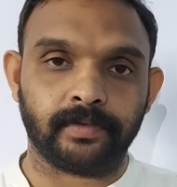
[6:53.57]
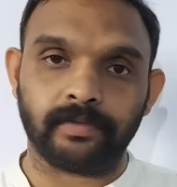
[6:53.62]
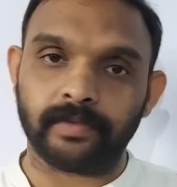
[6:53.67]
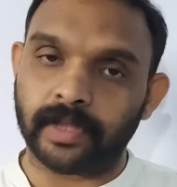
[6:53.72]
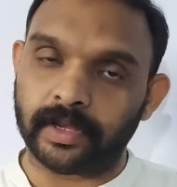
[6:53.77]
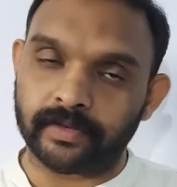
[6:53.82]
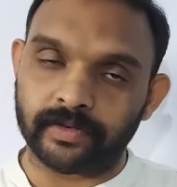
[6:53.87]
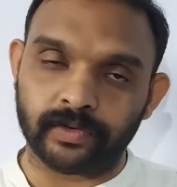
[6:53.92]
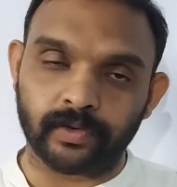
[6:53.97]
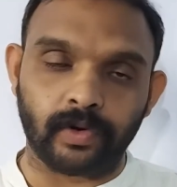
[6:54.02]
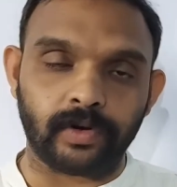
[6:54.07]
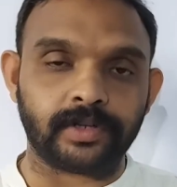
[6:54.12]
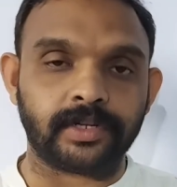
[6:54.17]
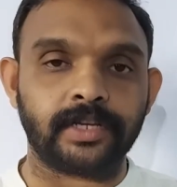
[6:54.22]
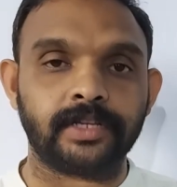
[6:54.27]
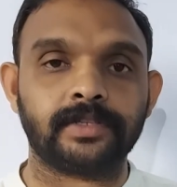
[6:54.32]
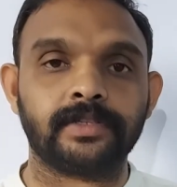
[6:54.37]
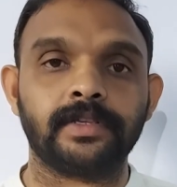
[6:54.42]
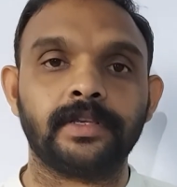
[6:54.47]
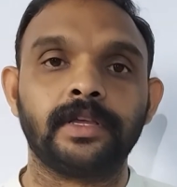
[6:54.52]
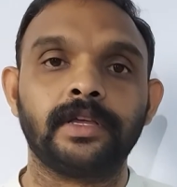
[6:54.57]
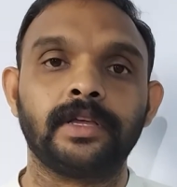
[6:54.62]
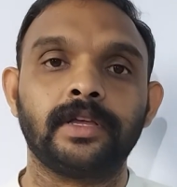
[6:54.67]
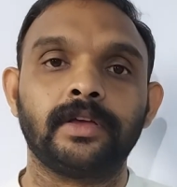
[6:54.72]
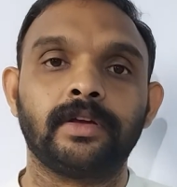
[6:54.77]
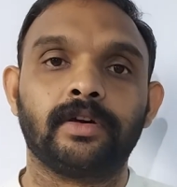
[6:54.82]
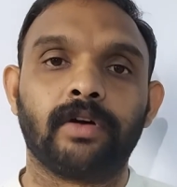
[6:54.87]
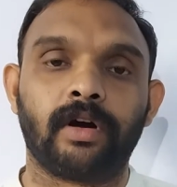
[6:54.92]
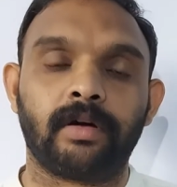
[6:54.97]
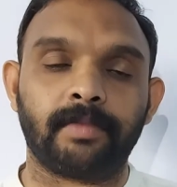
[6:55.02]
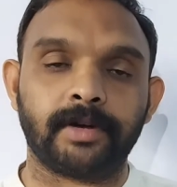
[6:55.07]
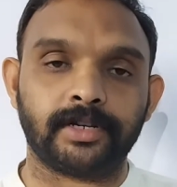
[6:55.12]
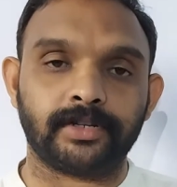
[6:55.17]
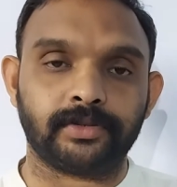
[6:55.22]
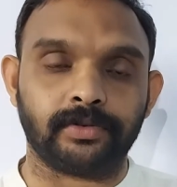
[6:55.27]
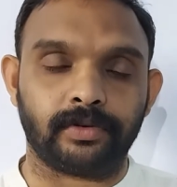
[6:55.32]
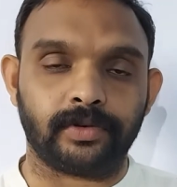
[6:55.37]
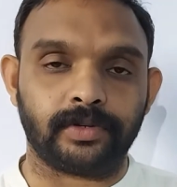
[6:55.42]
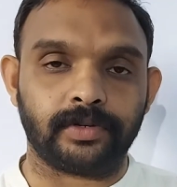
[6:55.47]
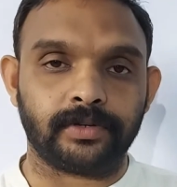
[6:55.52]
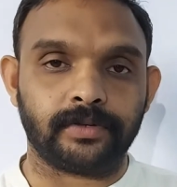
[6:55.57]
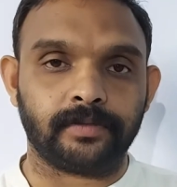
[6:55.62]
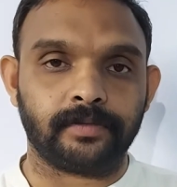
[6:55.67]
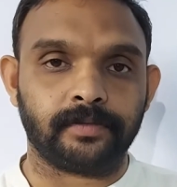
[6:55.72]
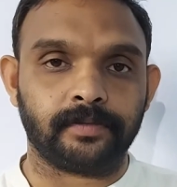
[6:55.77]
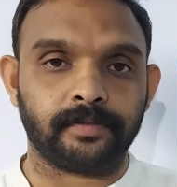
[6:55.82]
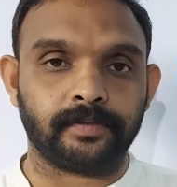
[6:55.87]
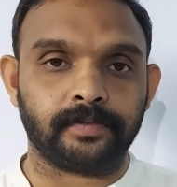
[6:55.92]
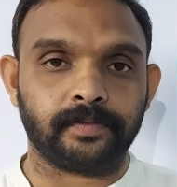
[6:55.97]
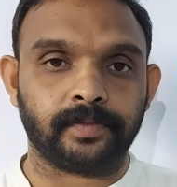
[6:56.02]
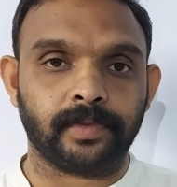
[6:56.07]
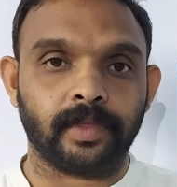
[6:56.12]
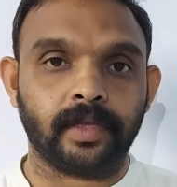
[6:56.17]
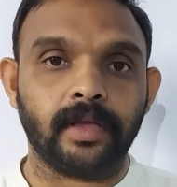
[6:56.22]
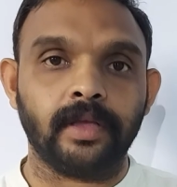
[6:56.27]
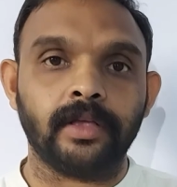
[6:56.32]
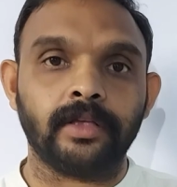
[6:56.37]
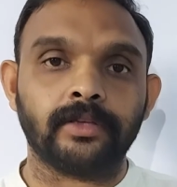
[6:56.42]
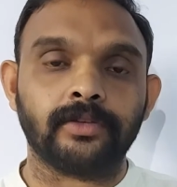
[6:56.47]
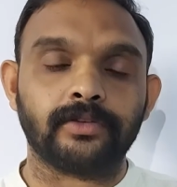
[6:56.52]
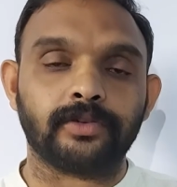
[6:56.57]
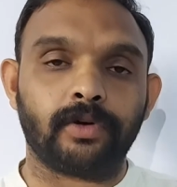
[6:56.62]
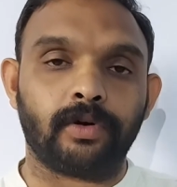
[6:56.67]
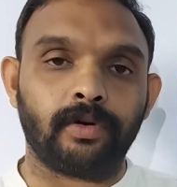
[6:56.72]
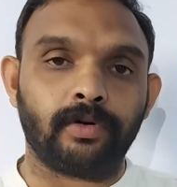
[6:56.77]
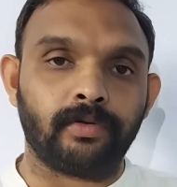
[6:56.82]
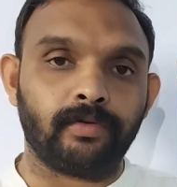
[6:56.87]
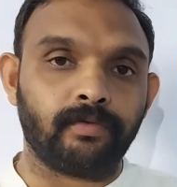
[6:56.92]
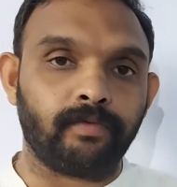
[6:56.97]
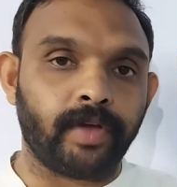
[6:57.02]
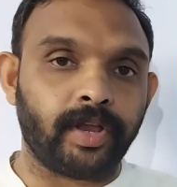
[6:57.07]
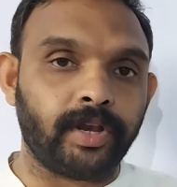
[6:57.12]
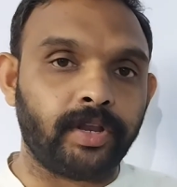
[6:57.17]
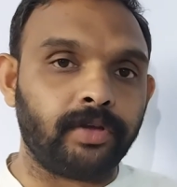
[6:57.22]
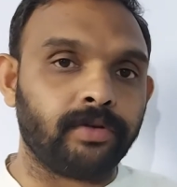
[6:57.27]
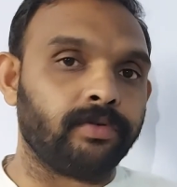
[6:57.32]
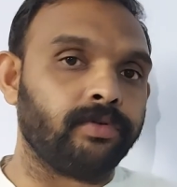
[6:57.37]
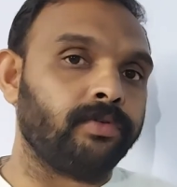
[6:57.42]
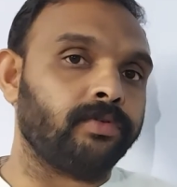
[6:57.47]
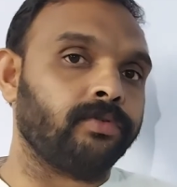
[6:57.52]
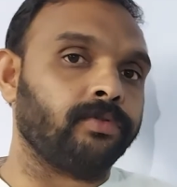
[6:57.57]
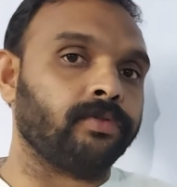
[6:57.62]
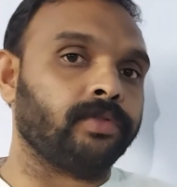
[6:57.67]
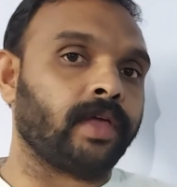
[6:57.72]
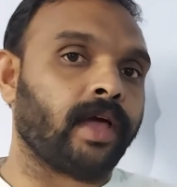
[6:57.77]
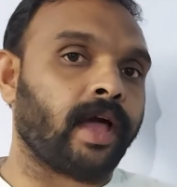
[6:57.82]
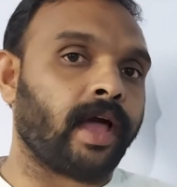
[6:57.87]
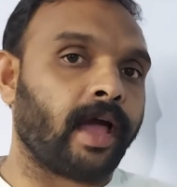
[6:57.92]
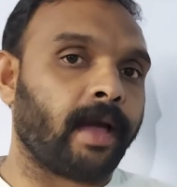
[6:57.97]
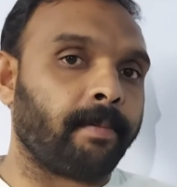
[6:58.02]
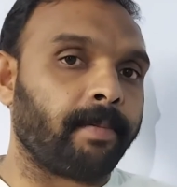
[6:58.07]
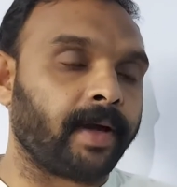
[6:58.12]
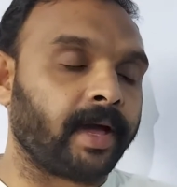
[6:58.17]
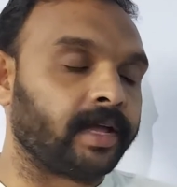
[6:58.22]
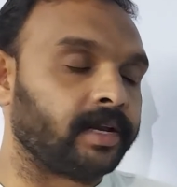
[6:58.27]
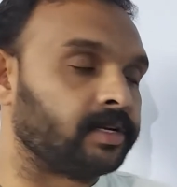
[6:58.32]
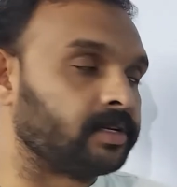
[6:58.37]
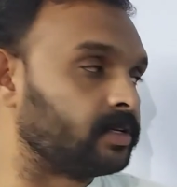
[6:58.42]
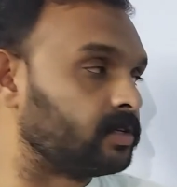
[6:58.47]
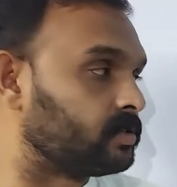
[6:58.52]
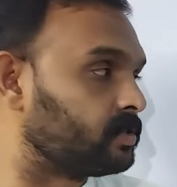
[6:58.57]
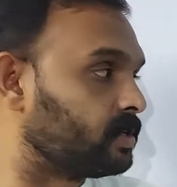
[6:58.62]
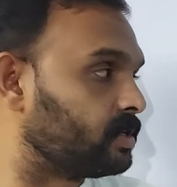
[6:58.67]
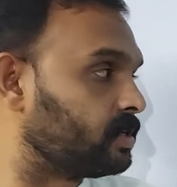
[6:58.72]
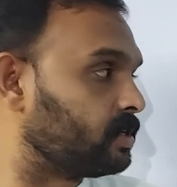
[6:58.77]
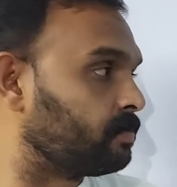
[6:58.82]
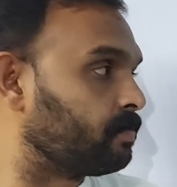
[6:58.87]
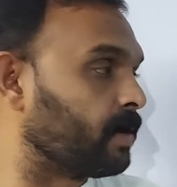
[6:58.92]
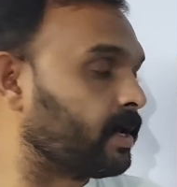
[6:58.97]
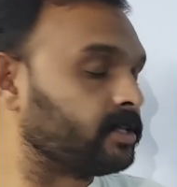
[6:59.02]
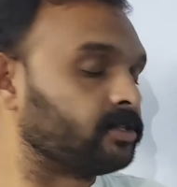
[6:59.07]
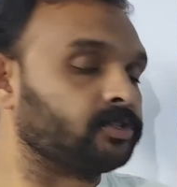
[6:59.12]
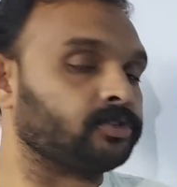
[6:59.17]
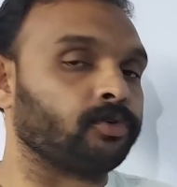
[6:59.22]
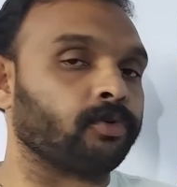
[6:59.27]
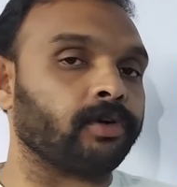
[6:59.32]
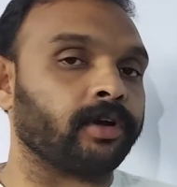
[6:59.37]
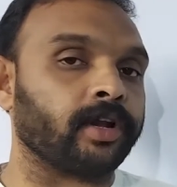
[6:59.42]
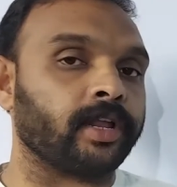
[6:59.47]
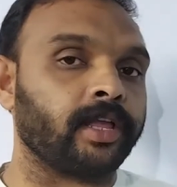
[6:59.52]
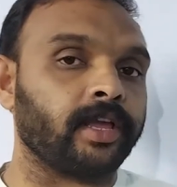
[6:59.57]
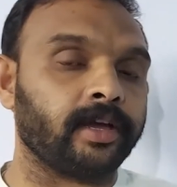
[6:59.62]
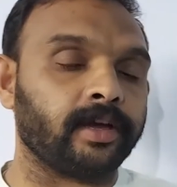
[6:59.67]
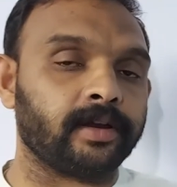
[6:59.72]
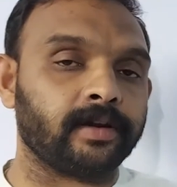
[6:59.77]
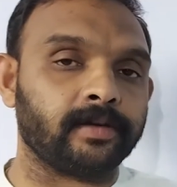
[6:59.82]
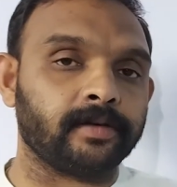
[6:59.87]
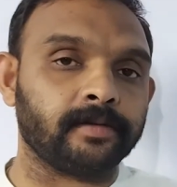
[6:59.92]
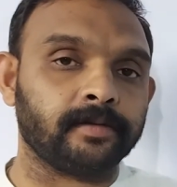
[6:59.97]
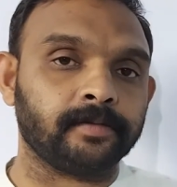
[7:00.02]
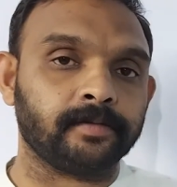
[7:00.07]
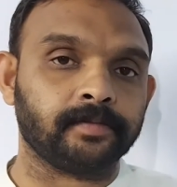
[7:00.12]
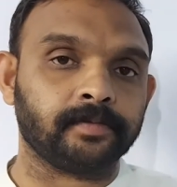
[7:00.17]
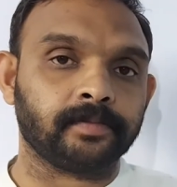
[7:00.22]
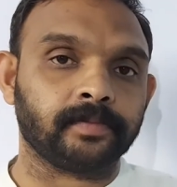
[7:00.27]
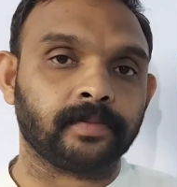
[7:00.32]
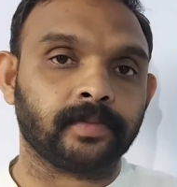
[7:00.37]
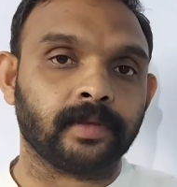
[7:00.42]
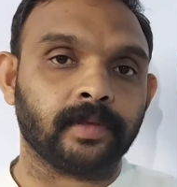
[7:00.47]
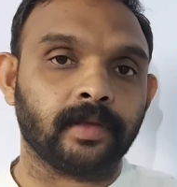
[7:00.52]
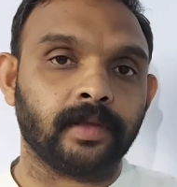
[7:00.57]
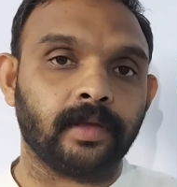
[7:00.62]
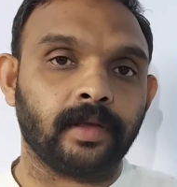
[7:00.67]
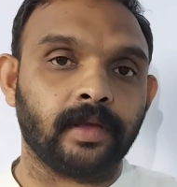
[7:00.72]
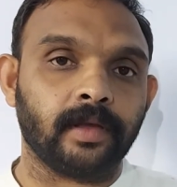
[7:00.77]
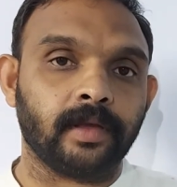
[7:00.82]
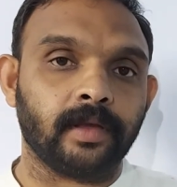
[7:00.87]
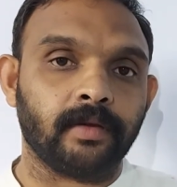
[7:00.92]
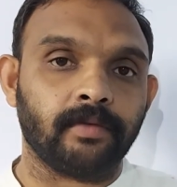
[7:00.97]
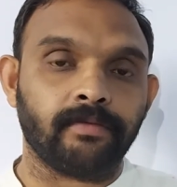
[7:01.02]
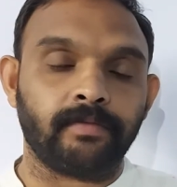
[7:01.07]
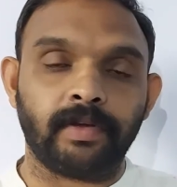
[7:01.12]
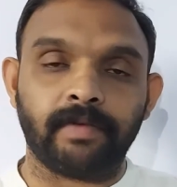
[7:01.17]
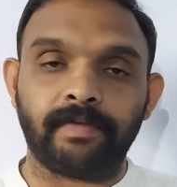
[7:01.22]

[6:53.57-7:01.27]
The salt is common salt. So when you do the apparatus setup as shown here, we